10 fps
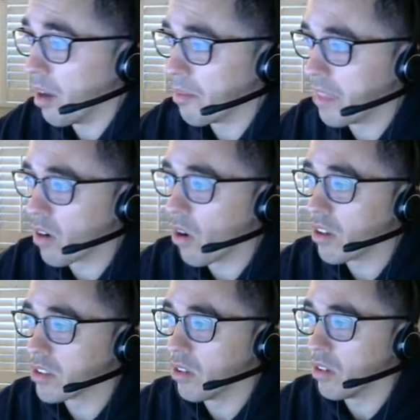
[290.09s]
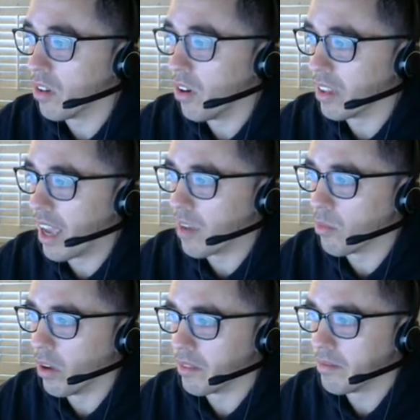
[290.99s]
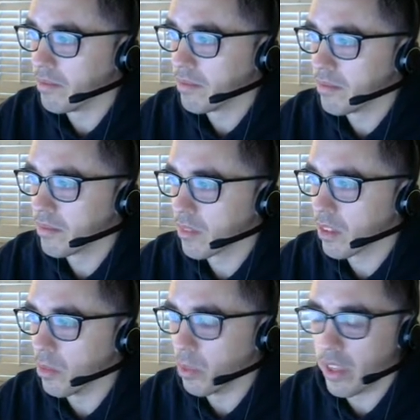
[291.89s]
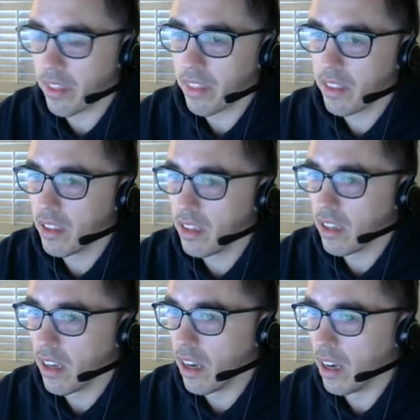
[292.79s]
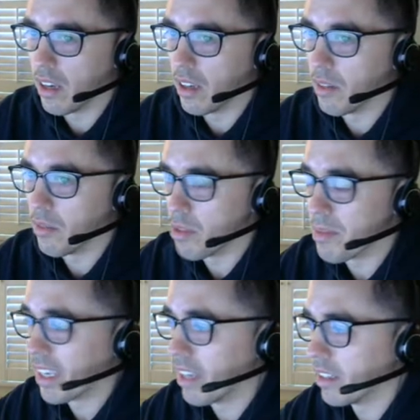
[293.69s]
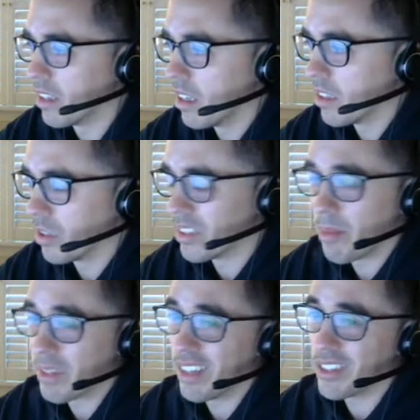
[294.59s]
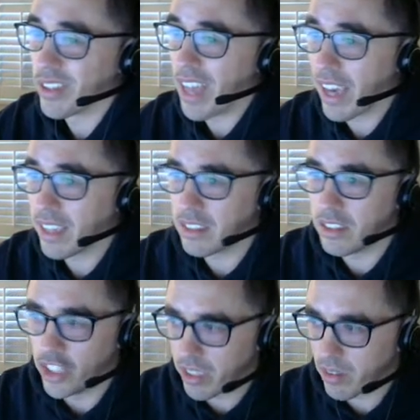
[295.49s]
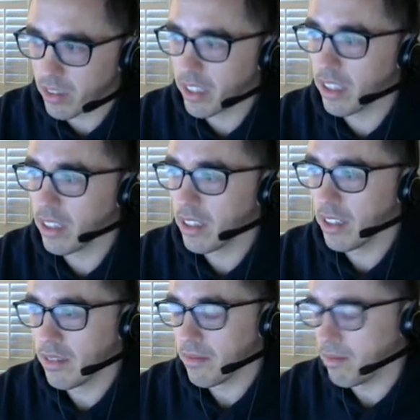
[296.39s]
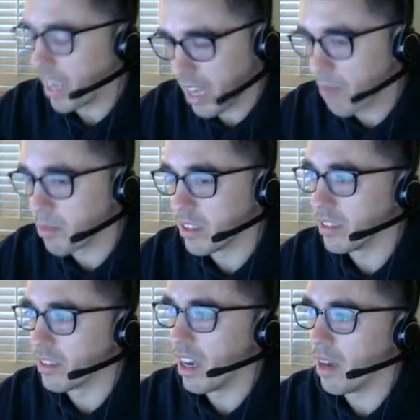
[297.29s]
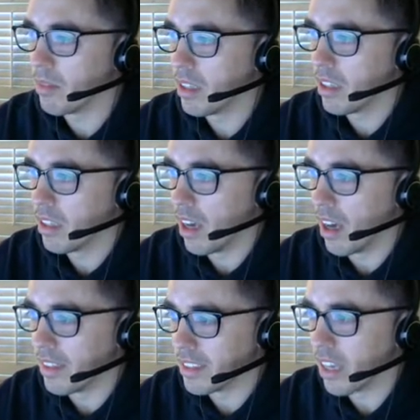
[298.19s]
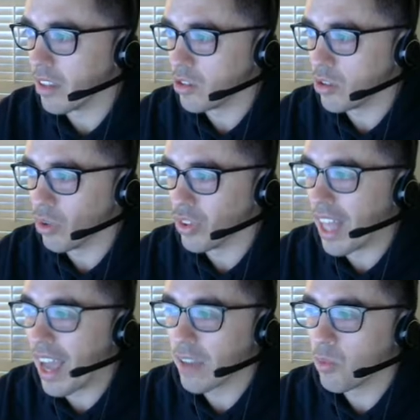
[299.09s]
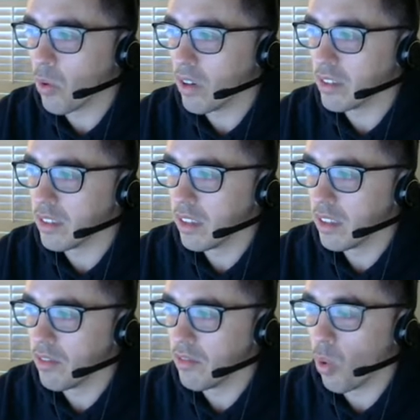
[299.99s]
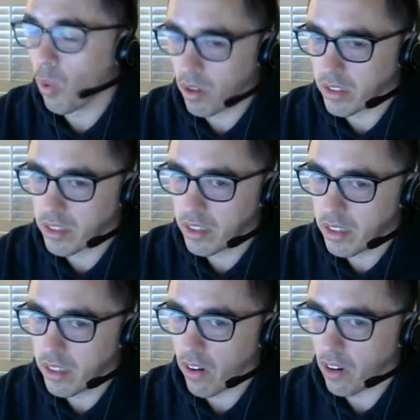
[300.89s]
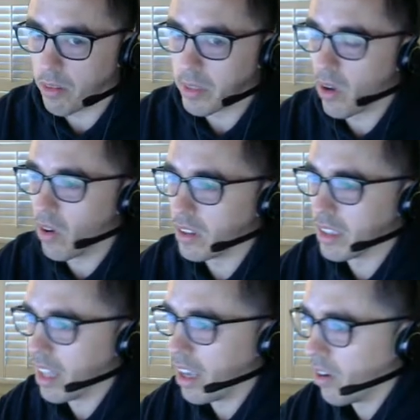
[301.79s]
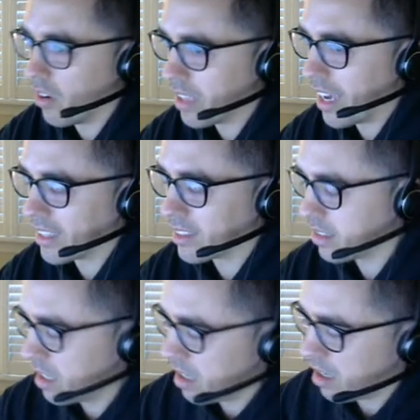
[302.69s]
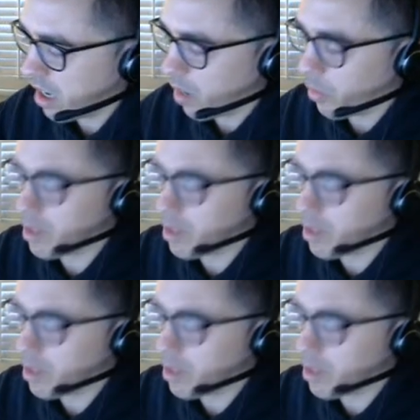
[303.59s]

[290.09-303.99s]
They're also on line one with MacKinnon. So anytime MacKinnon's on the ice, generally 99% of the time, these other two line one forwards are going to be on the ice with